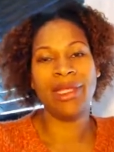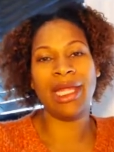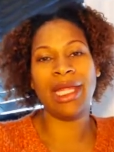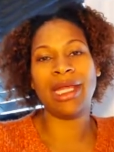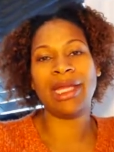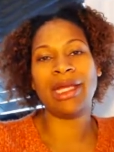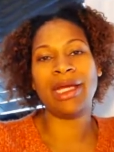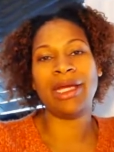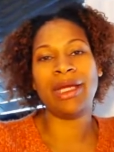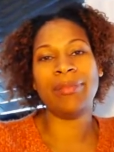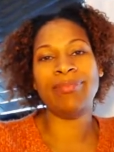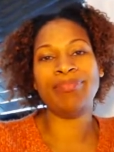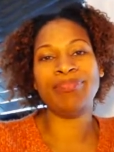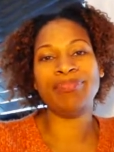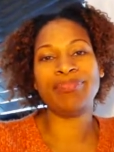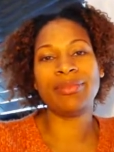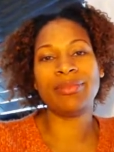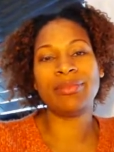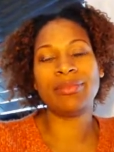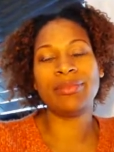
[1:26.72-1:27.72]
And um,
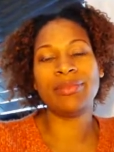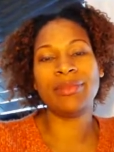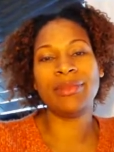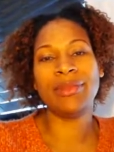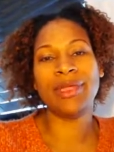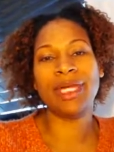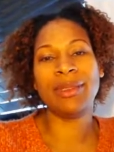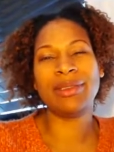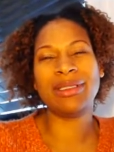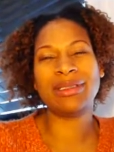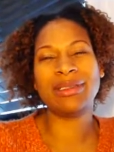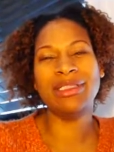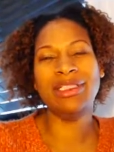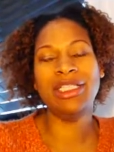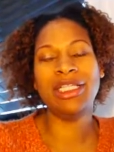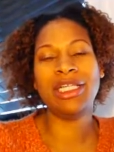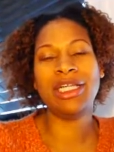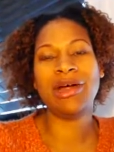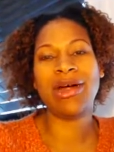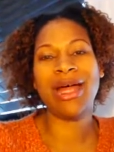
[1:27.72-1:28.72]
the
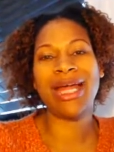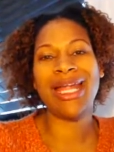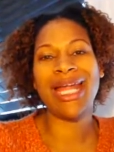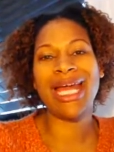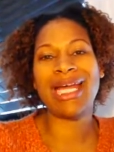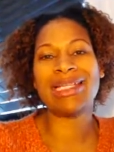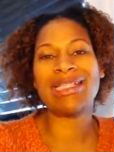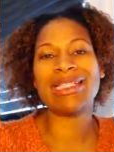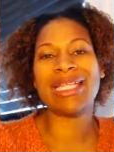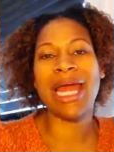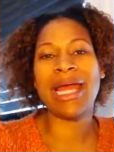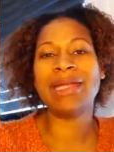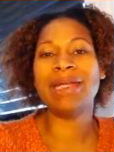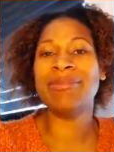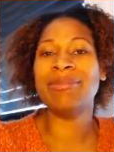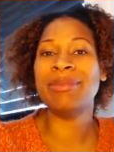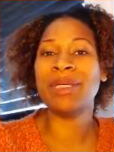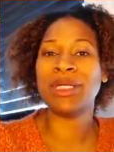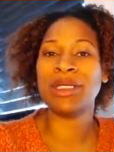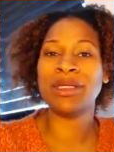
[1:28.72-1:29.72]
you know, I kind of sat in
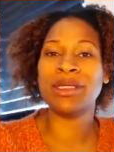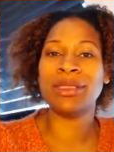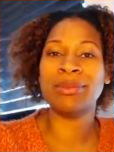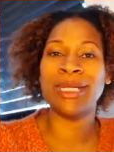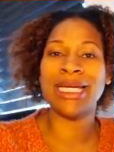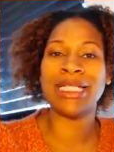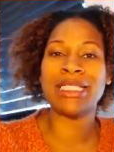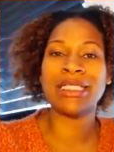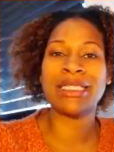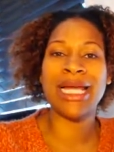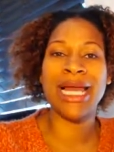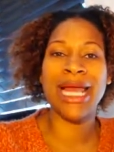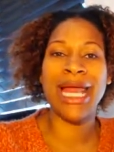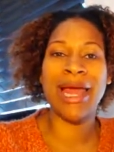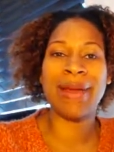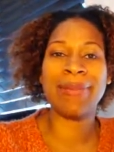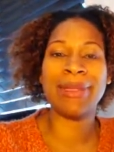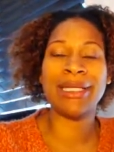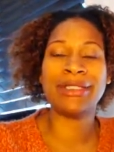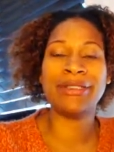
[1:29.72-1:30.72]
the middle of the bus. I
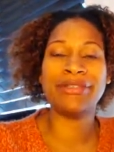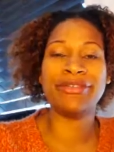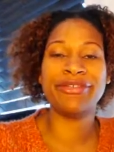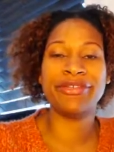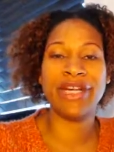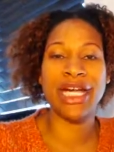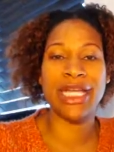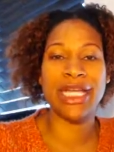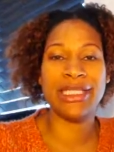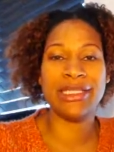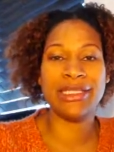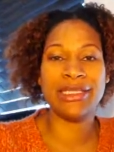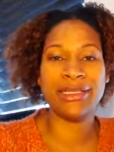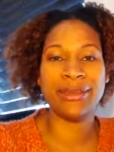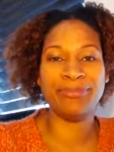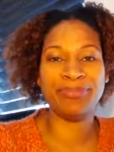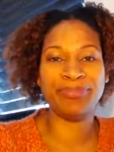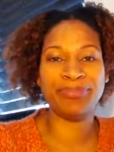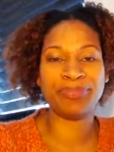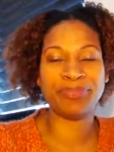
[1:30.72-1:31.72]
had my little friends.
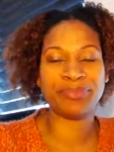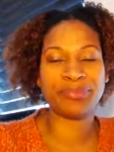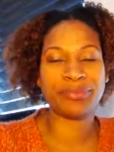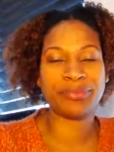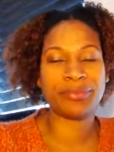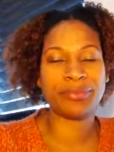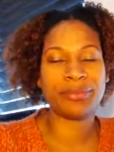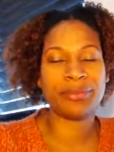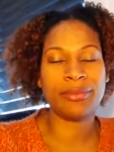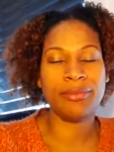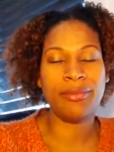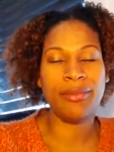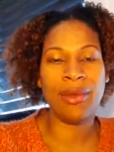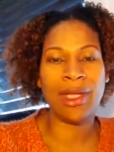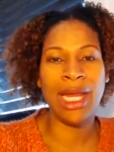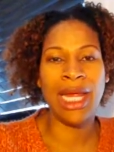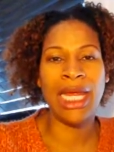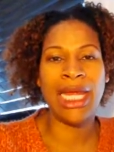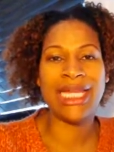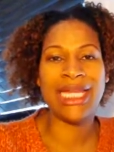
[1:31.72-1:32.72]

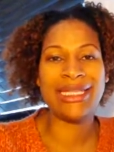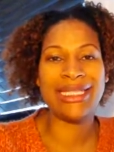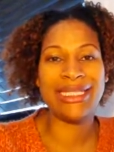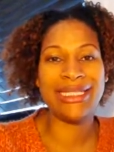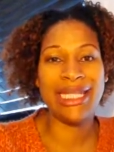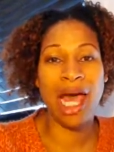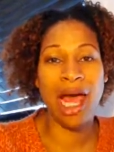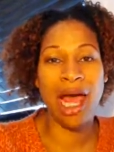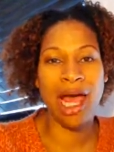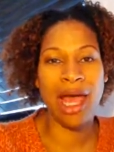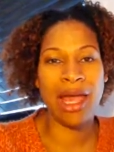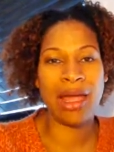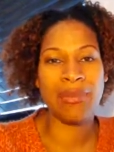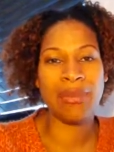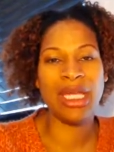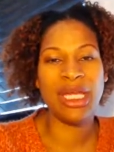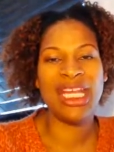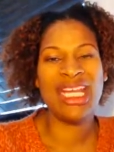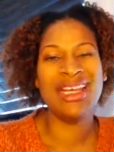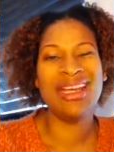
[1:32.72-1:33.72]
And at the
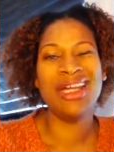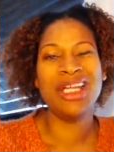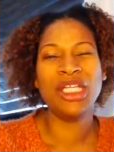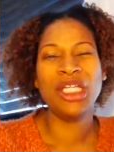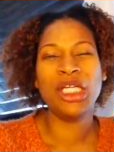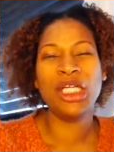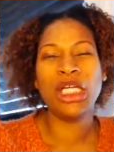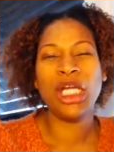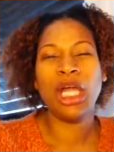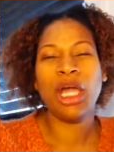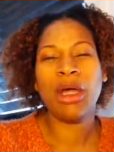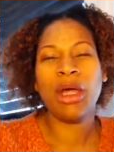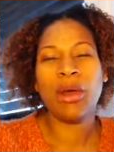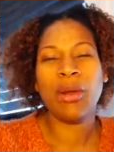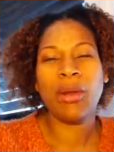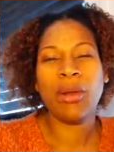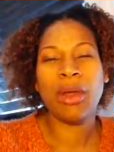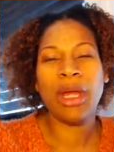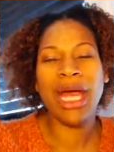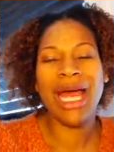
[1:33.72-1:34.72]
time, you
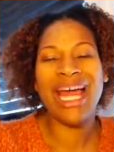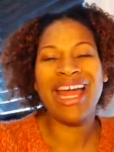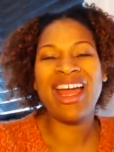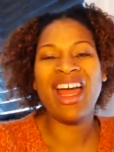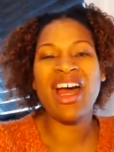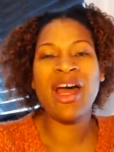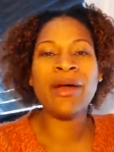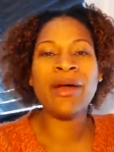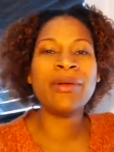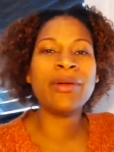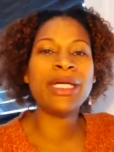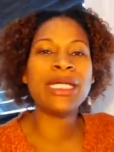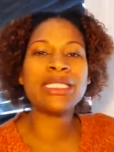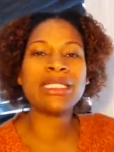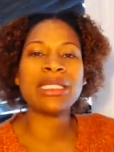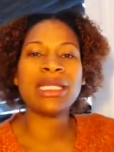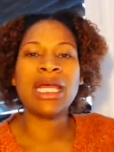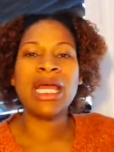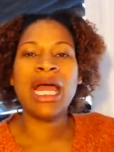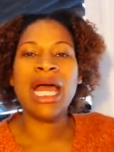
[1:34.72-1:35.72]
know, I
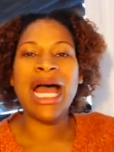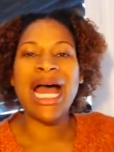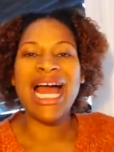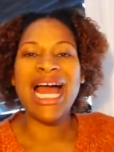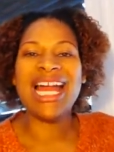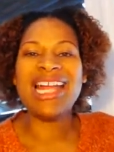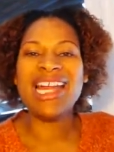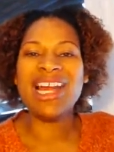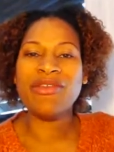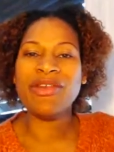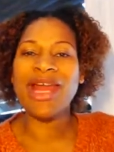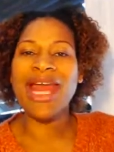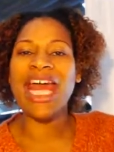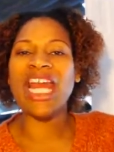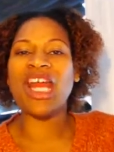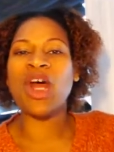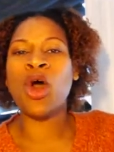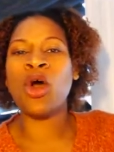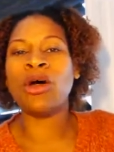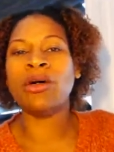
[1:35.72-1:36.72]
always I never
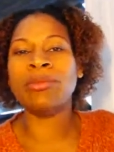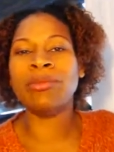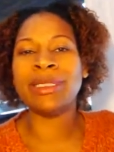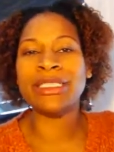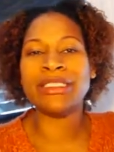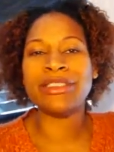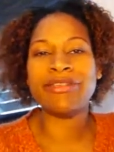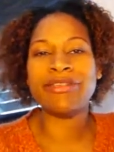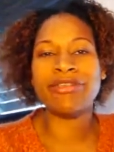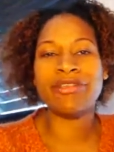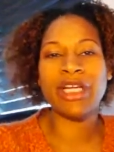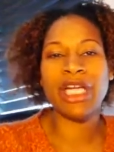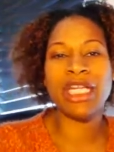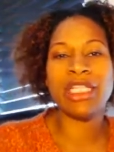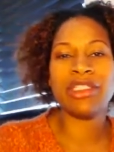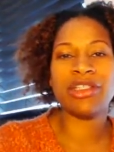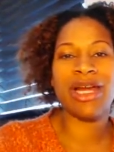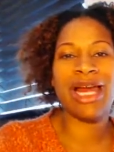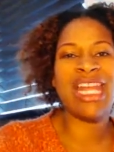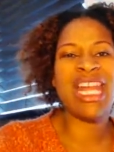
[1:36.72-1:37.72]
had a whole bunch of
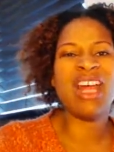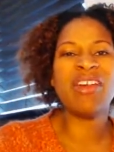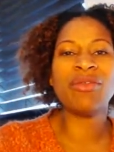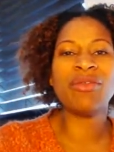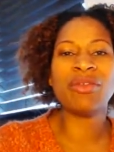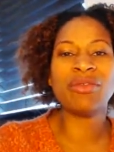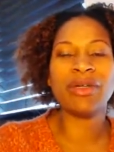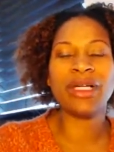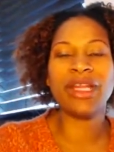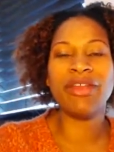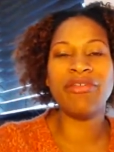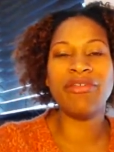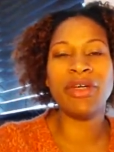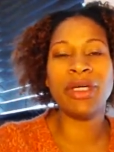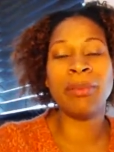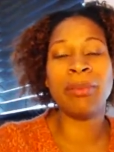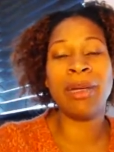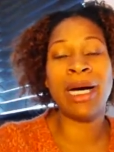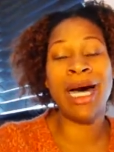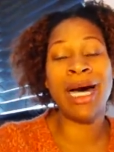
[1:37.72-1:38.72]
friends or I never really
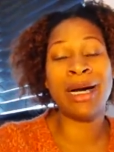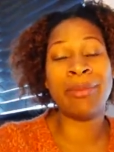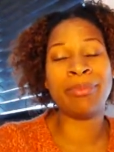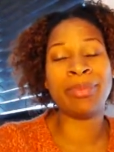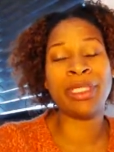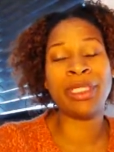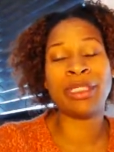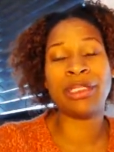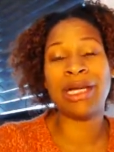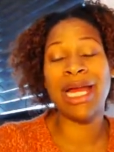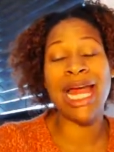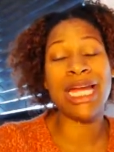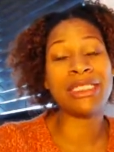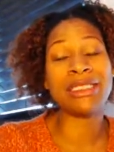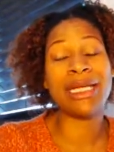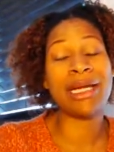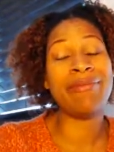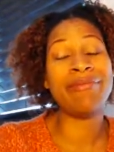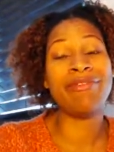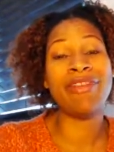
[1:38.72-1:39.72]
felt popular.
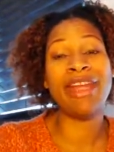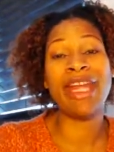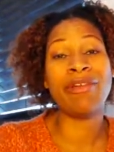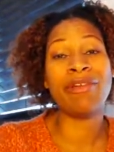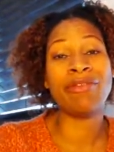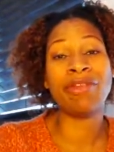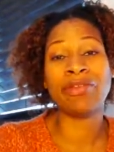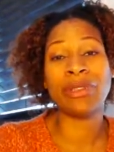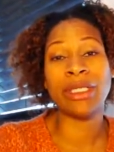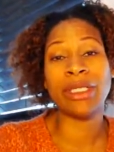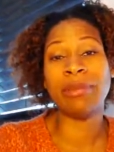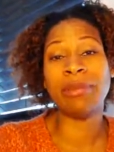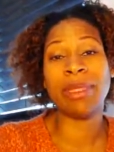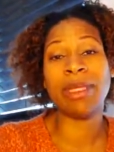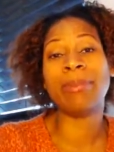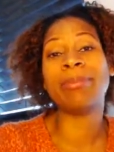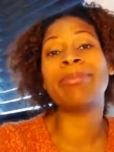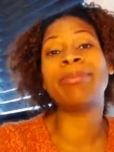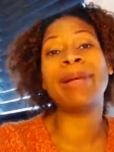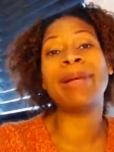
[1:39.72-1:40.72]
Actually, I've never really
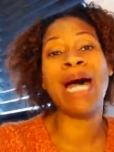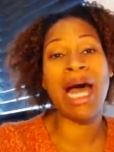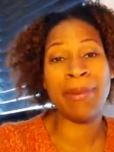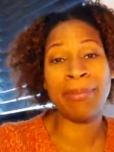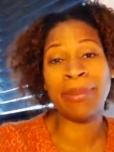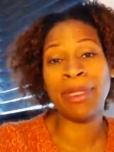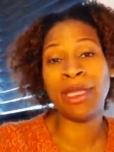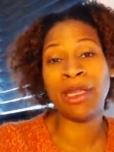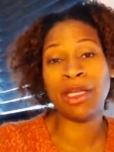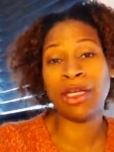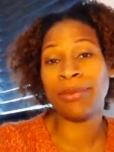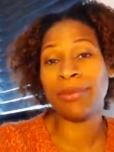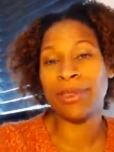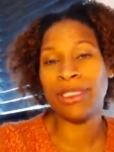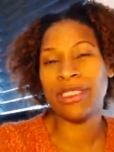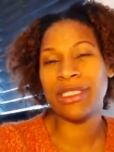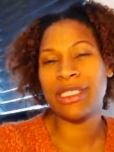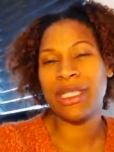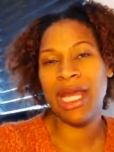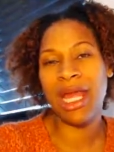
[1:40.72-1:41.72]
been popular
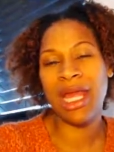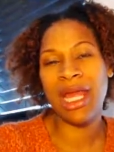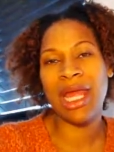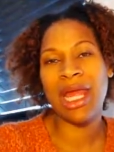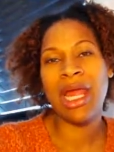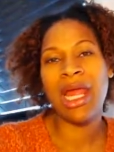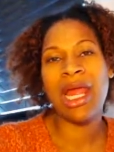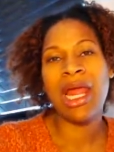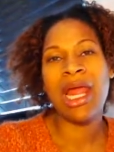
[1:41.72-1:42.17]
per se.